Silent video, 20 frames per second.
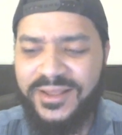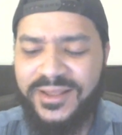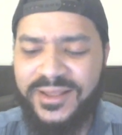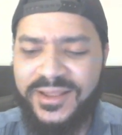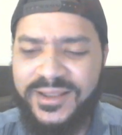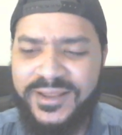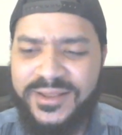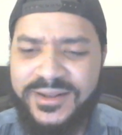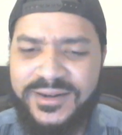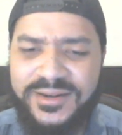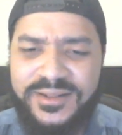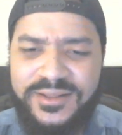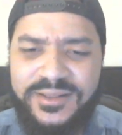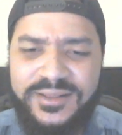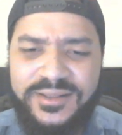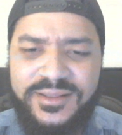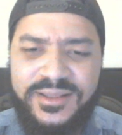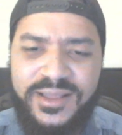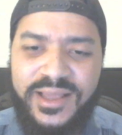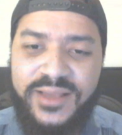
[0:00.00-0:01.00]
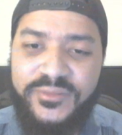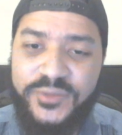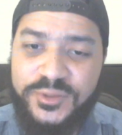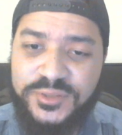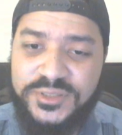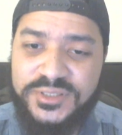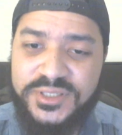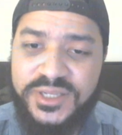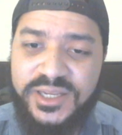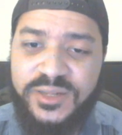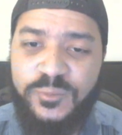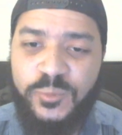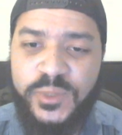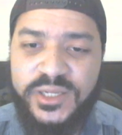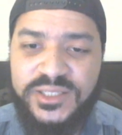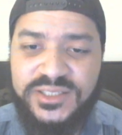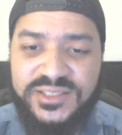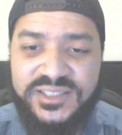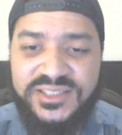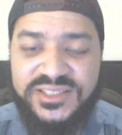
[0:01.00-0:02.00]
And have you seen
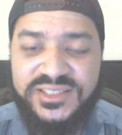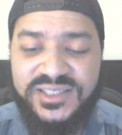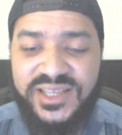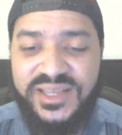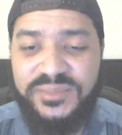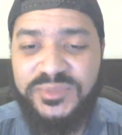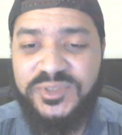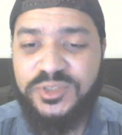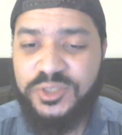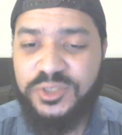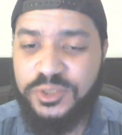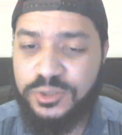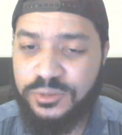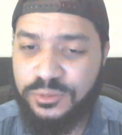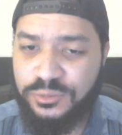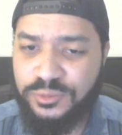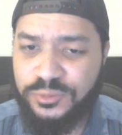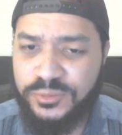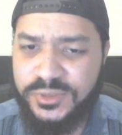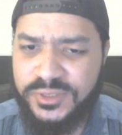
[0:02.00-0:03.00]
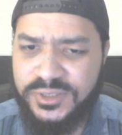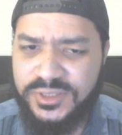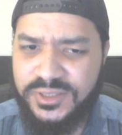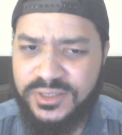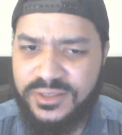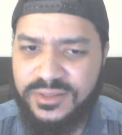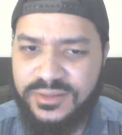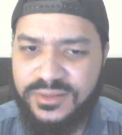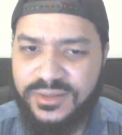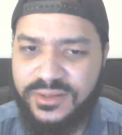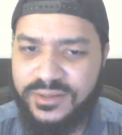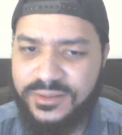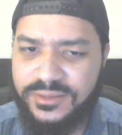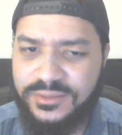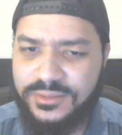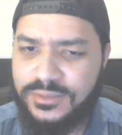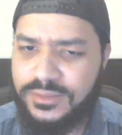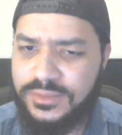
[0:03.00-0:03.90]
Wesley Snipes' children? Like